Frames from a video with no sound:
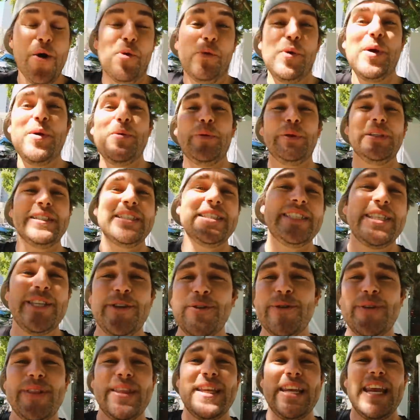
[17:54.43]
We will see
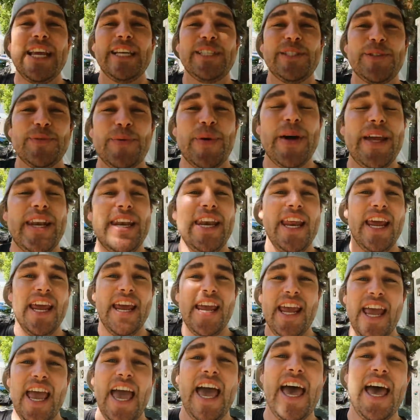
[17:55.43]
you in the next one.
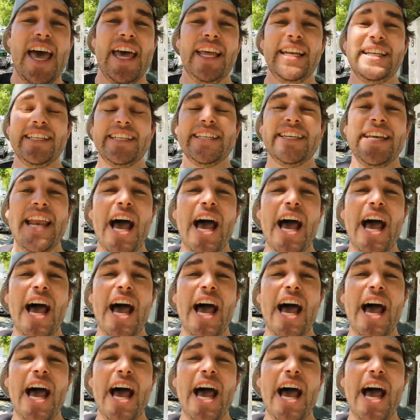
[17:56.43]
And